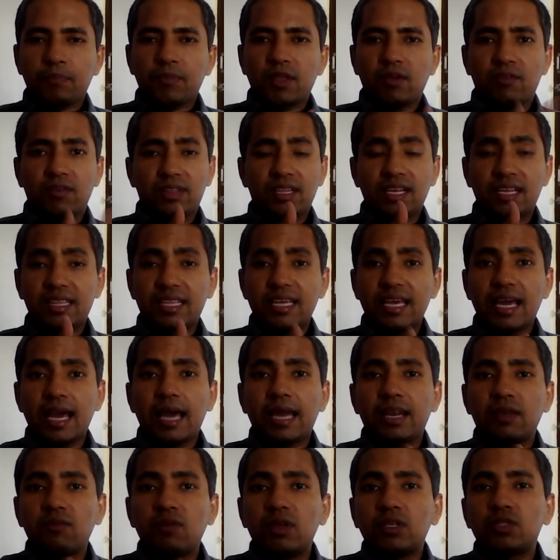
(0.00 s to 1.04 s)
Whether they are
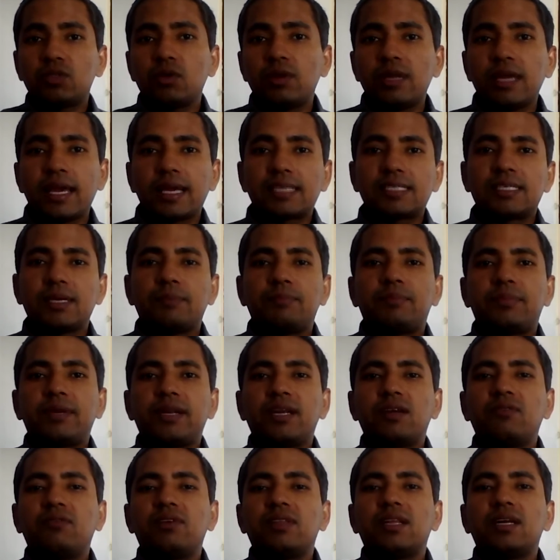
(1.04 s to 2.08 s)
eventually
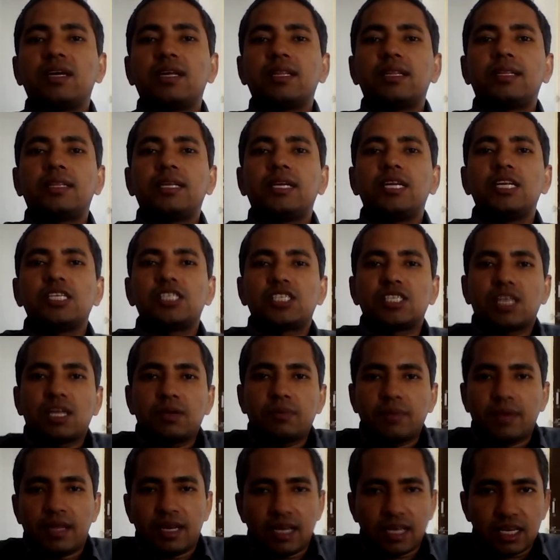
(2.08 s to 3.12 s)
accepted, whether the dictionary
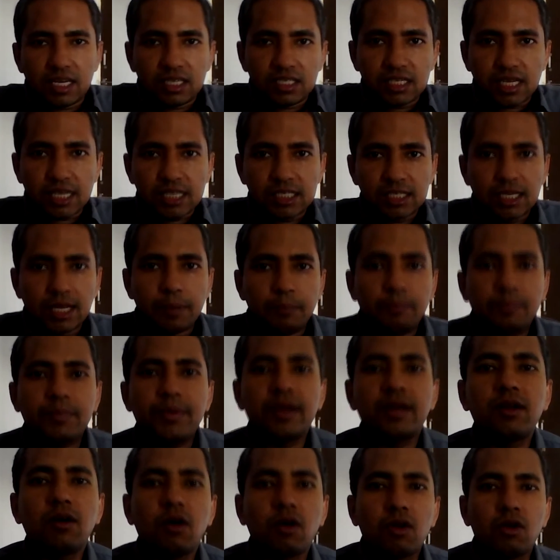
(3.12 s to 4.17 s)
meaning is
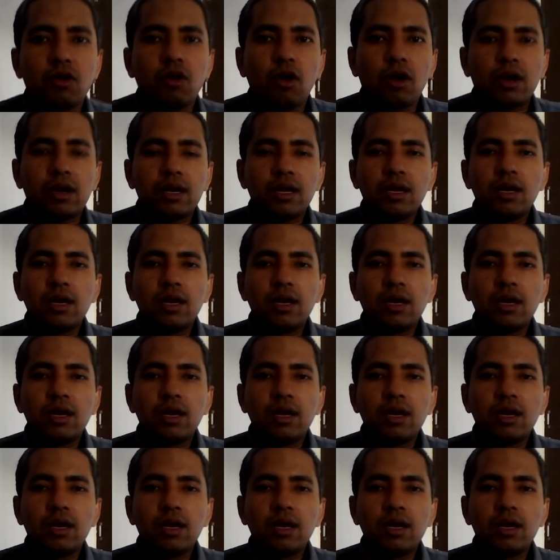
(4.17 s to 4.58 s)
accepted or not,